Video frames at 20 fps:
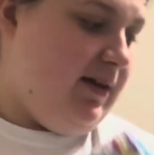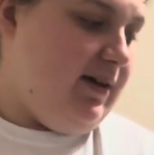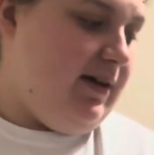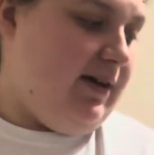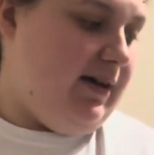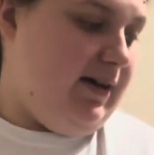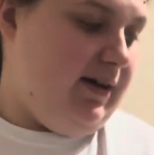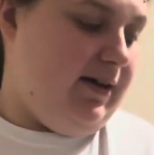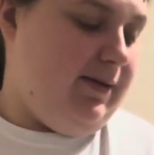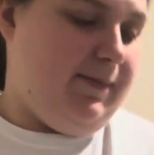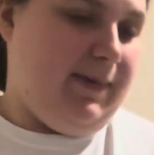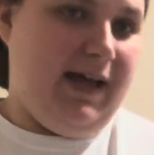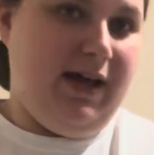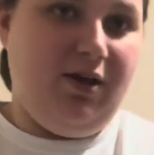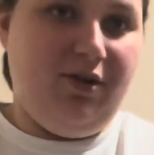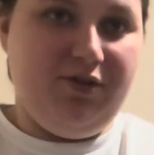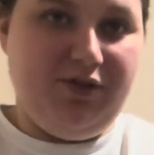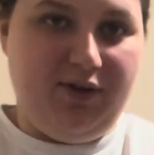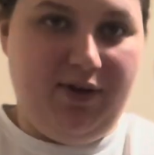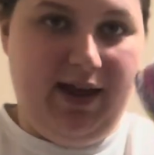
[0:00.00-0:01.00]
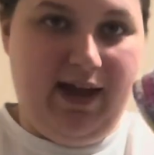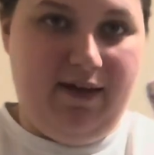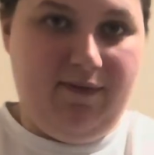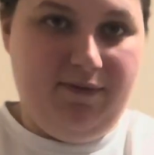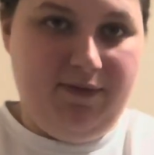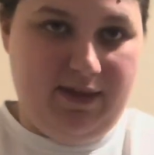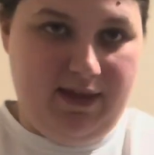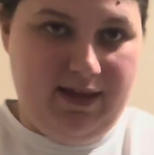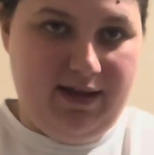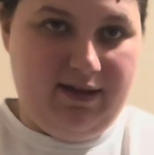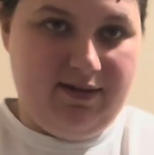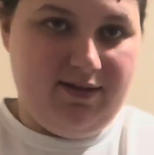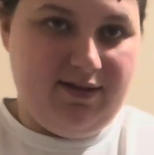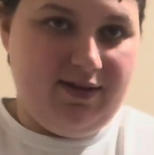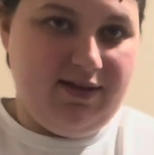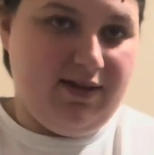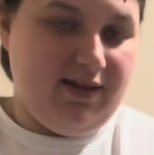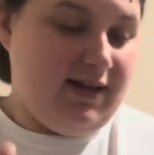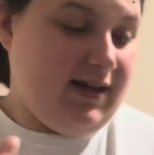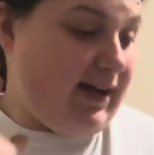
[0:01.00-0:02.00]
I also have
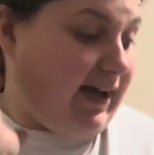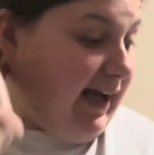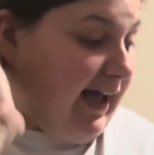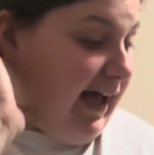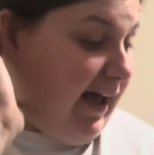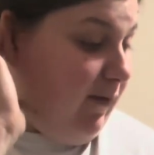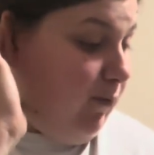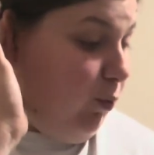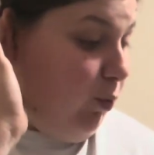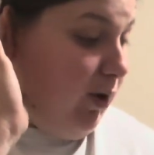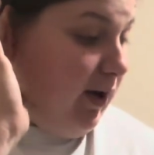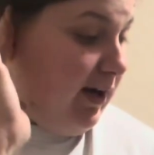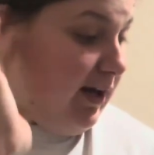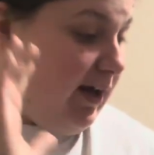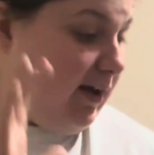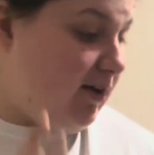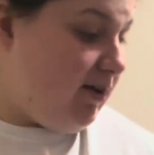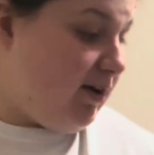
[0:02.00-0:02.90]
this. I have one other